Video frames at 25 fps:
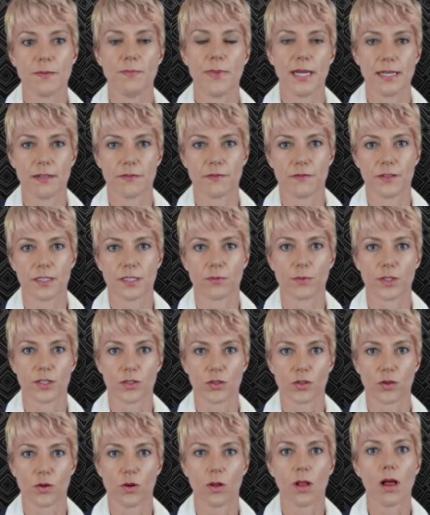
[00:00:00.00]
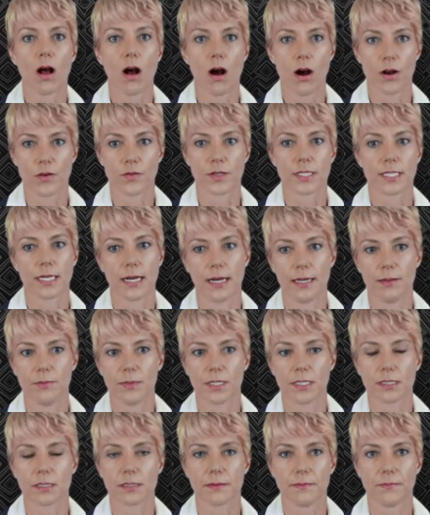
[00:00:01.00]
benefit withdrawal on
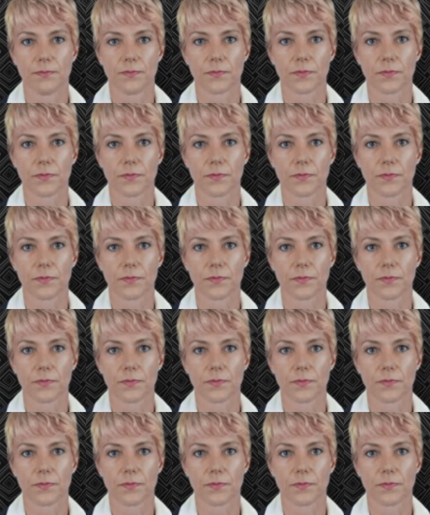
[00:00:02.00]
retirement.